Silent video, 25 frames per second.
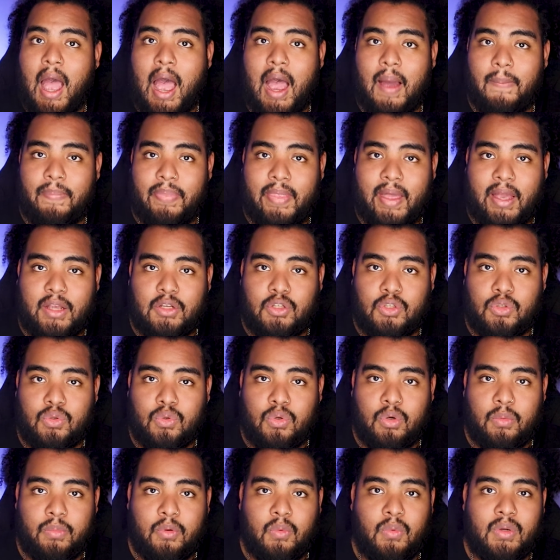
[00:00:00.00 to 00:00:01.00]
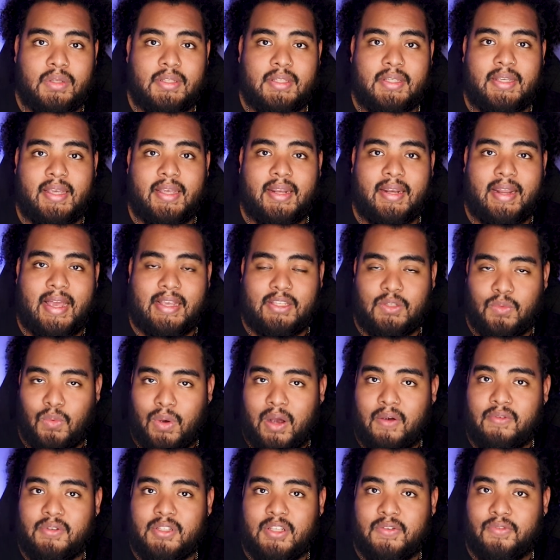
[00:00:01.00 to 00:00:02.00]
I'm not sure. But once again, as a
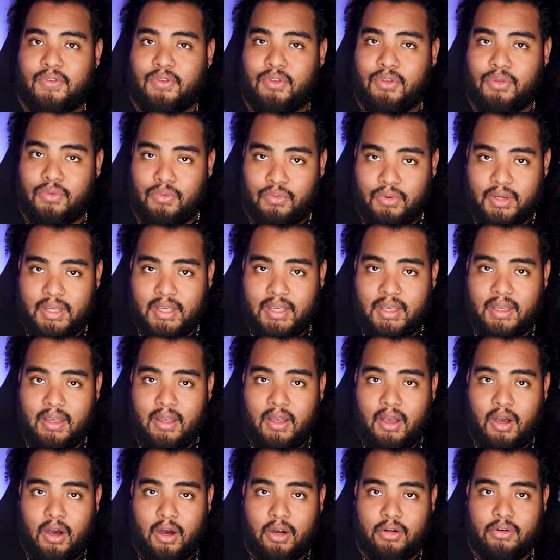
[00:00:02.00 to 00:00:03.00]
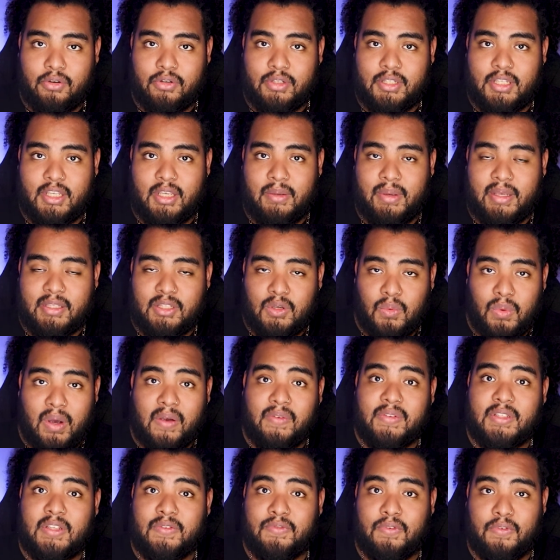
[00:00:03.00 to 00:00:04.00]
wide receiver 3 on your team, as a wide
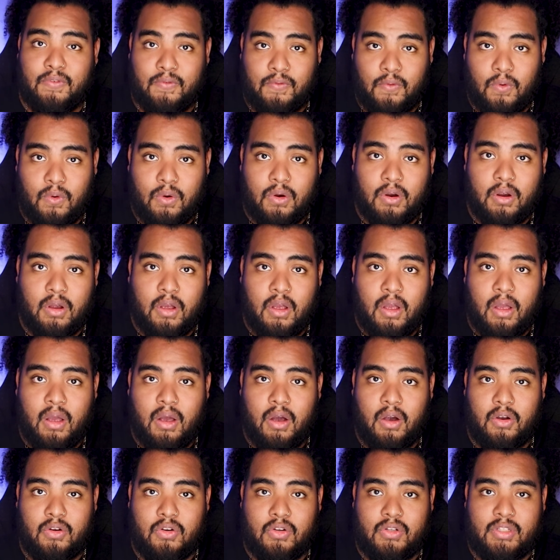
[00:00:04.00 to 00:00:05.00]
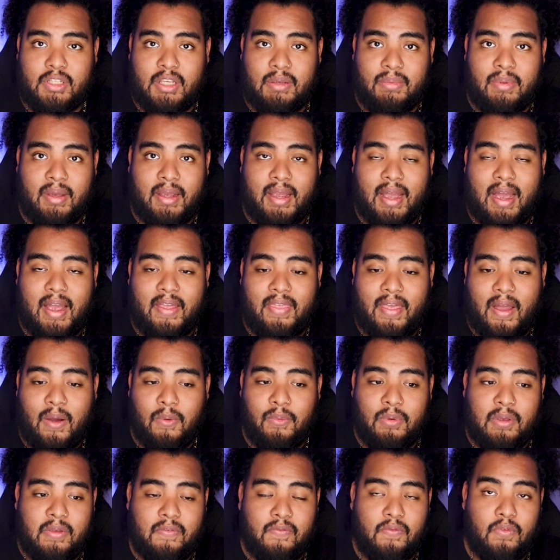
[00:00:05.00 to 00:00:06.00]
receiver 4 on your team, a guy that
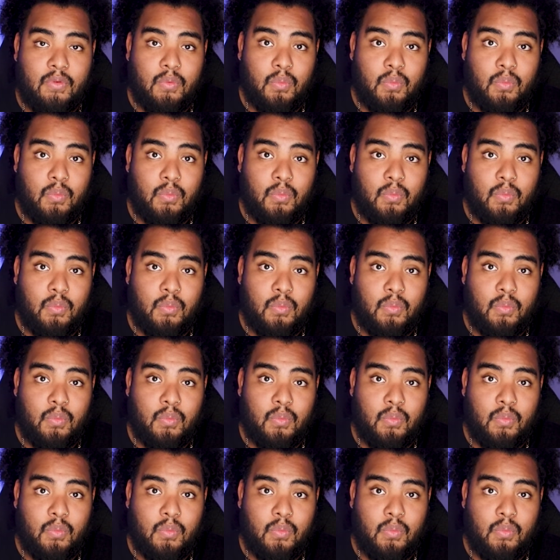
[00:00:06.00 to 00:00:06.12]
we